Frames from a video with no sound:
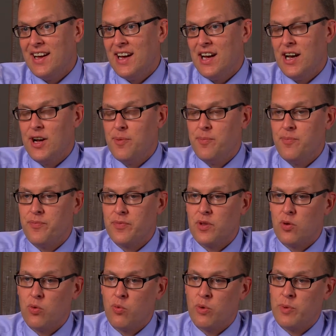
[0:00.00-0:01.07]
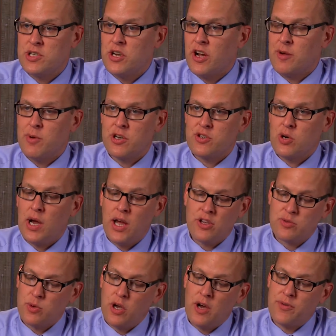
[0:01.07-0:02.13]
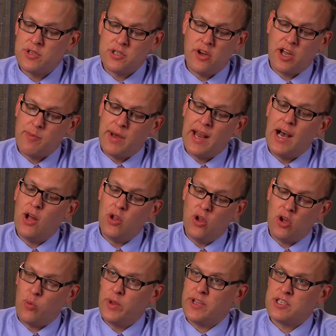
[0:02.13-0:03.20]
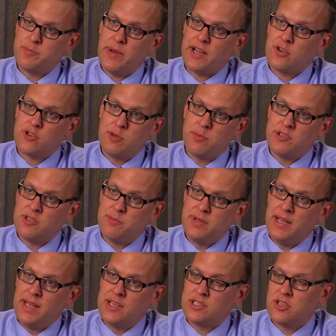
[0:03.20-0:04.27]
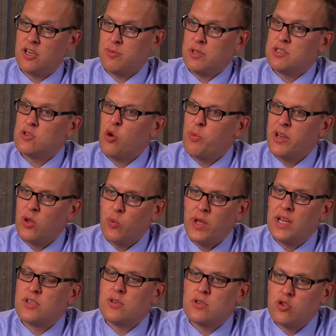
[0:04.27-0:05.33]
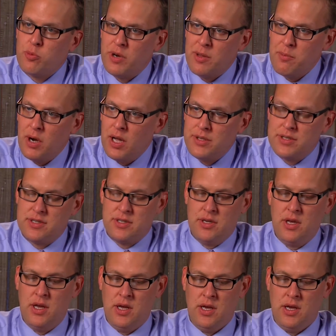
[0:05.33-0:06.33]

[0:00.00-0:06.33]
When we talk about trials, we often talk about how long we expect treatment to be. It's going to be so many weeks or so many months.